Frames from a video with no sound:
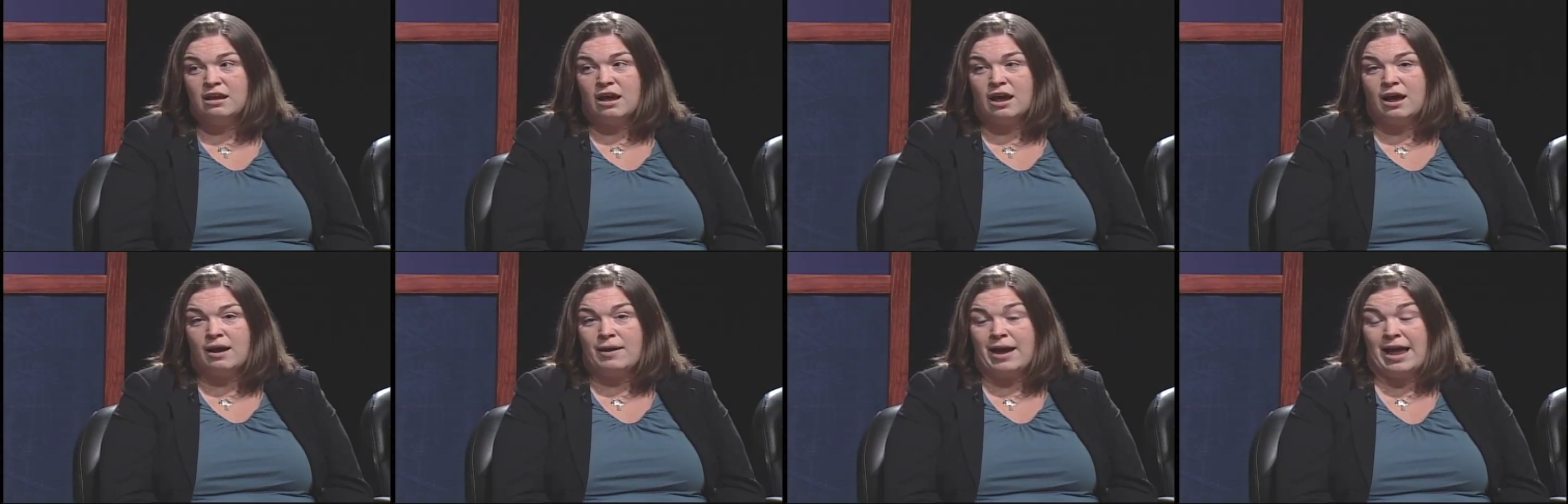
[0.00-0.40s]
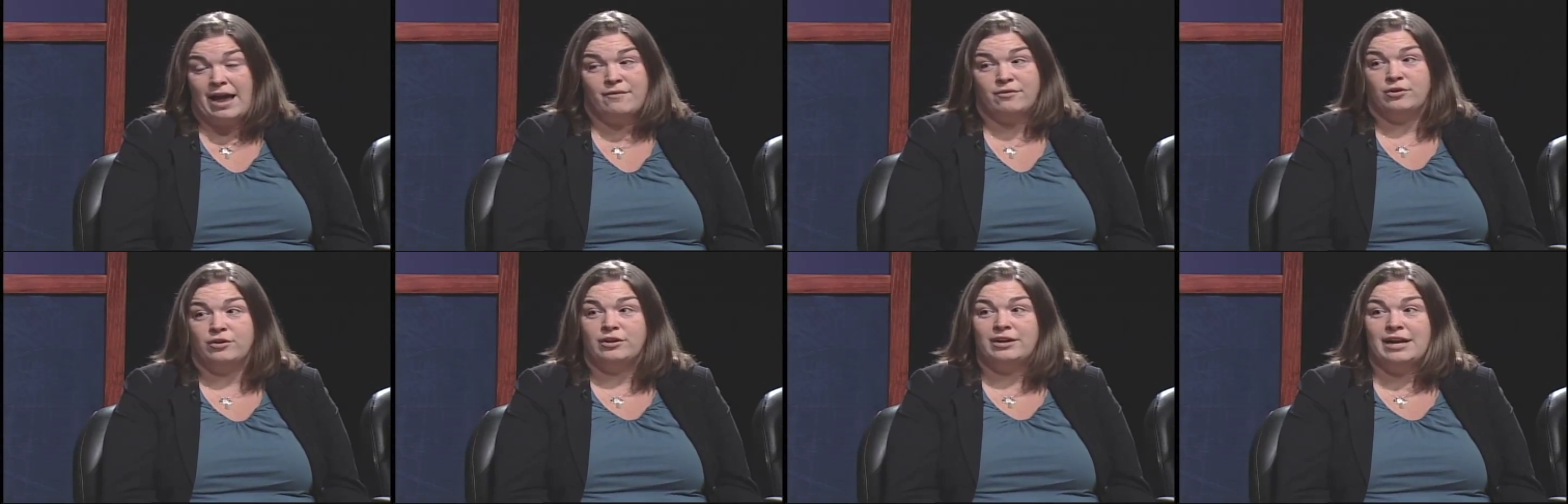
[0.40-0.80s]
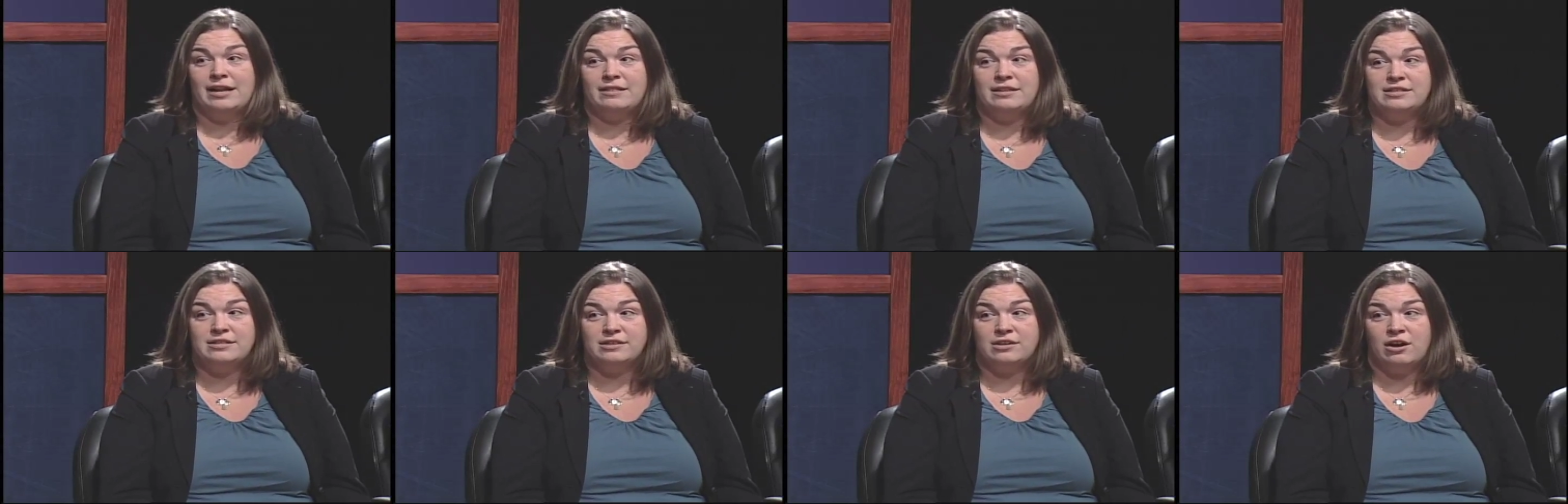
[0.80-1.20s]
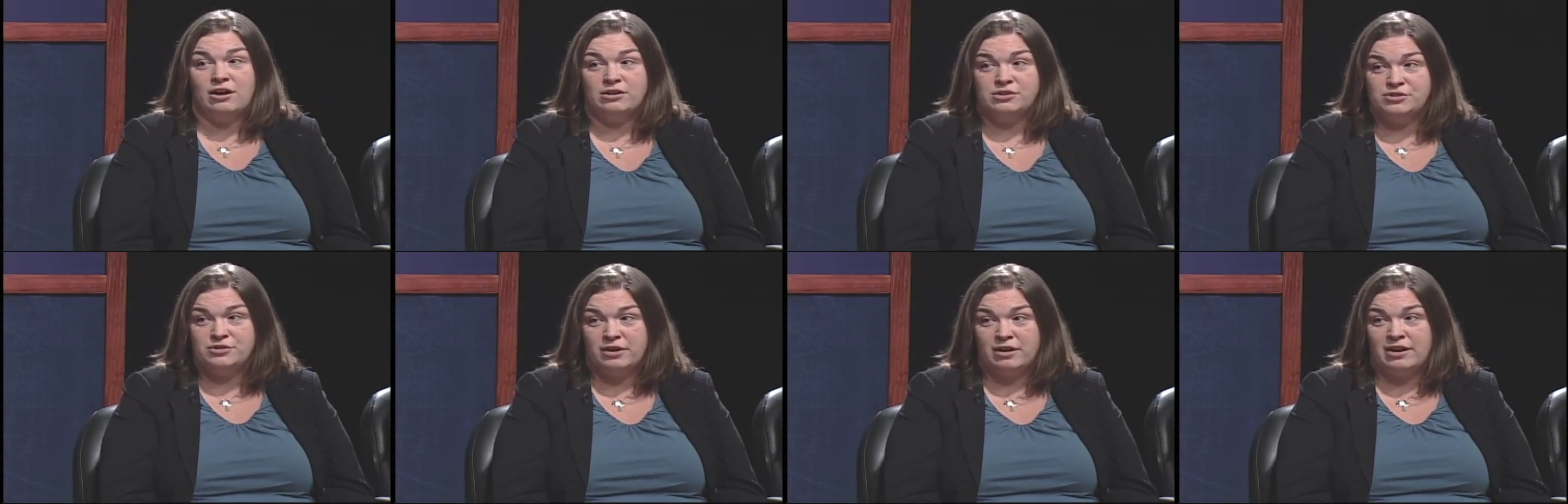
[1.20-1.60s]
Uh, I haven't heard anything to the
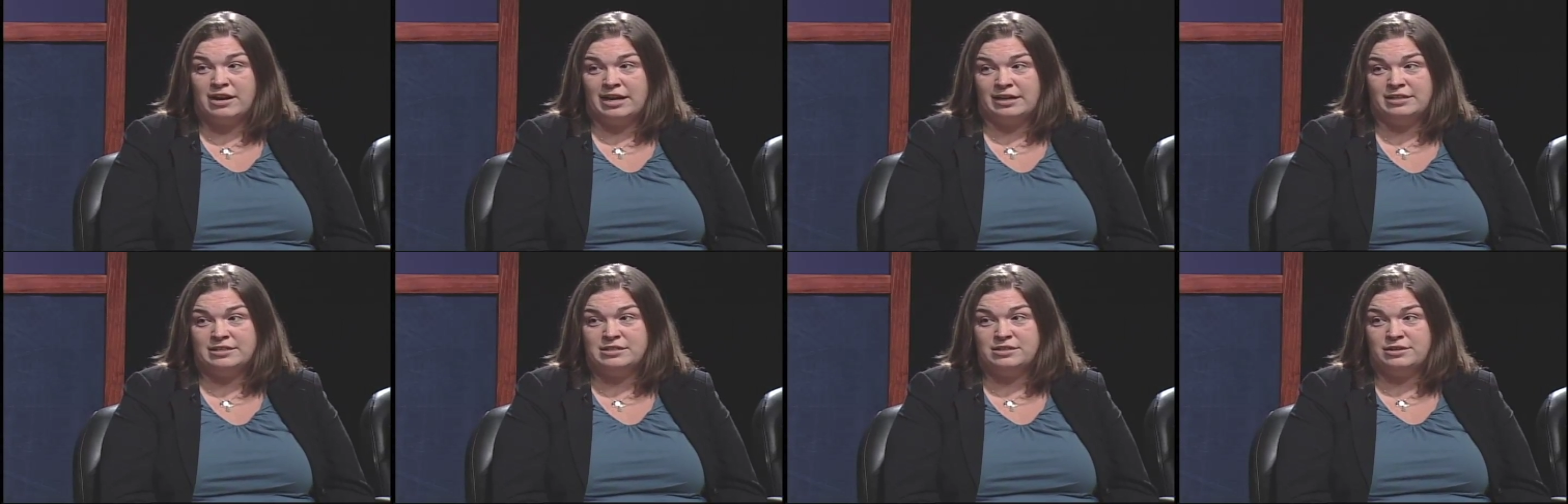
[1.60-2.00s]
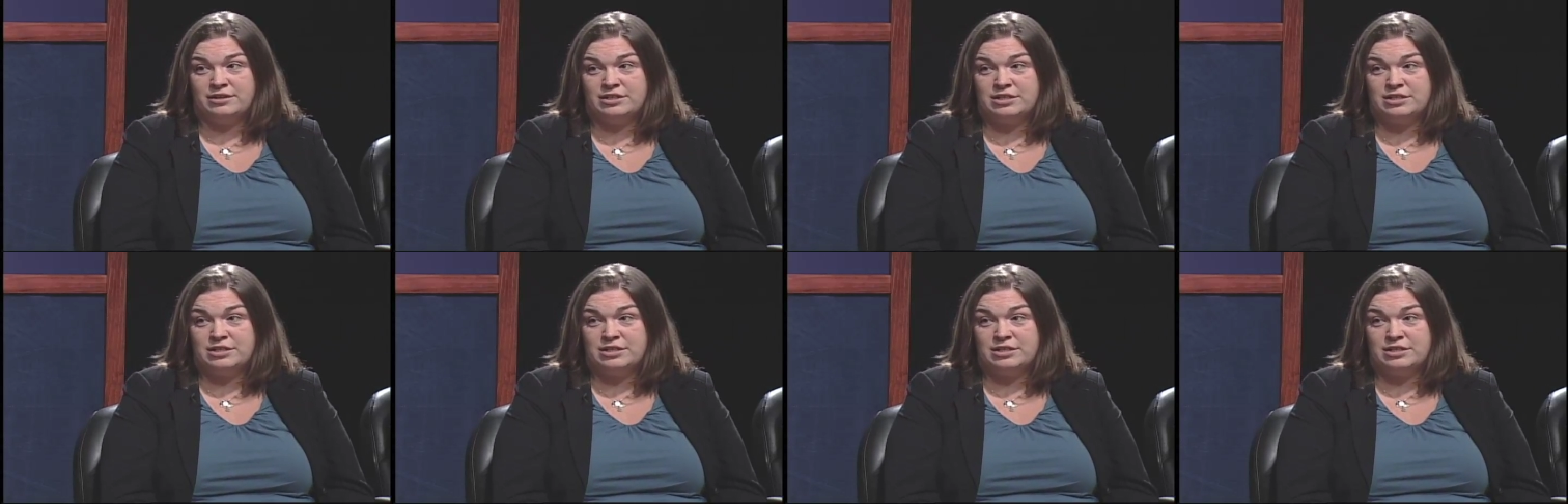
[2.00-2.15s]
contrary, and it's a, right.